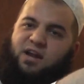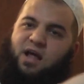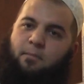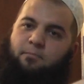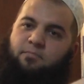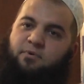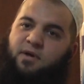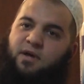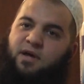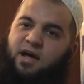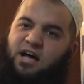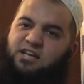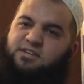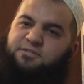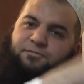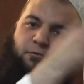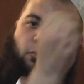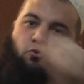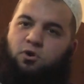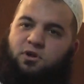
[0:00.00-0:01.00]
you end up
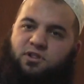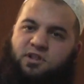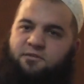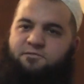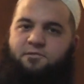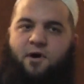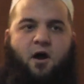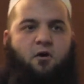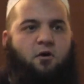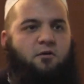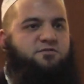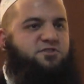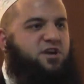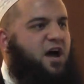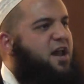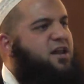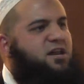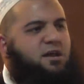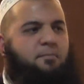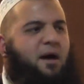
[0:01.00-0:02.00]
as fuel in the fire of
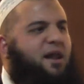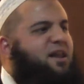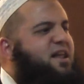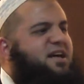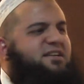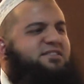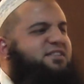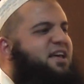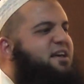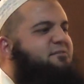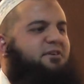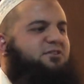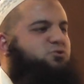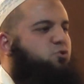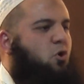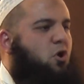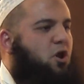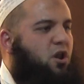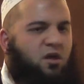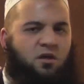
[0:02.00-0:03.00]
Jahannam. Allah save
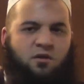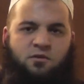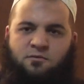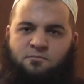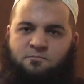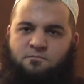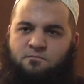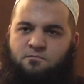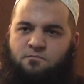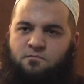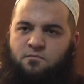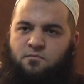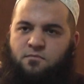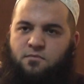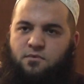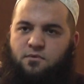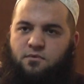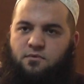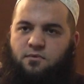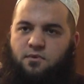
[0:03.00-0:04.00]
us all.
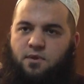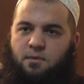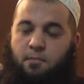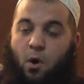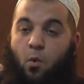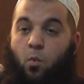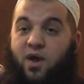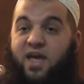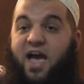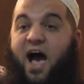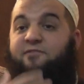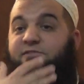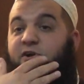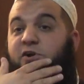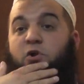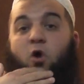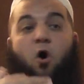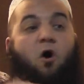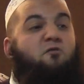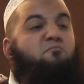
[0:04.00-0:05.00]
But we have
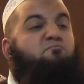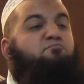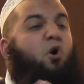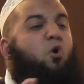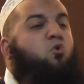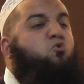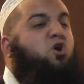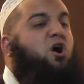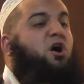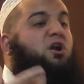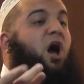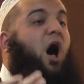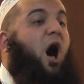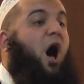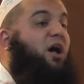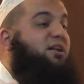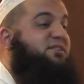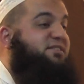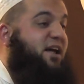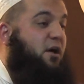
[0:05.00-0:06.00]
a lot of broken
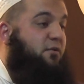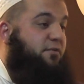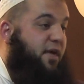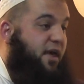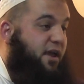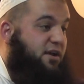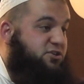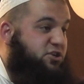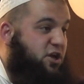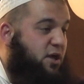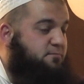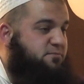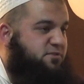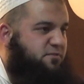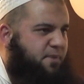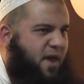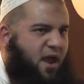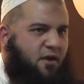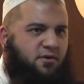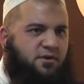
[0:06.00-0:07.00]
hearts out there in
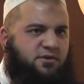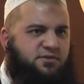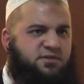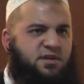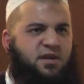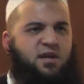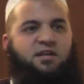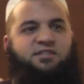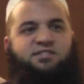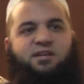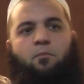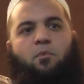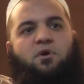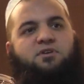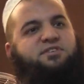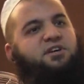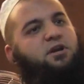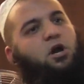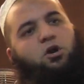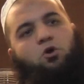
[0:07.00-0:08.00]
terms of parents.
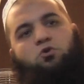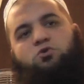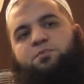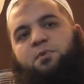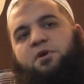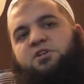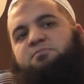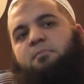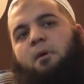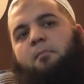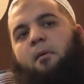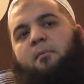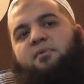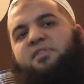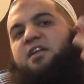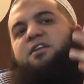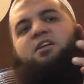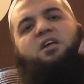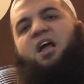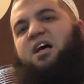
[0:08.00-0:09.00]
Someone said, I don't speak to my mum
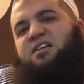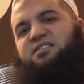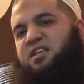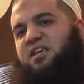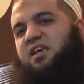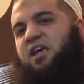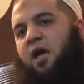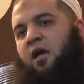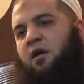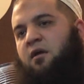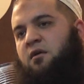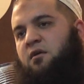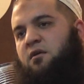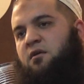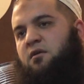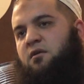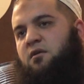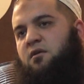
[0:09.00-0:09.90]
and dad narazgiya.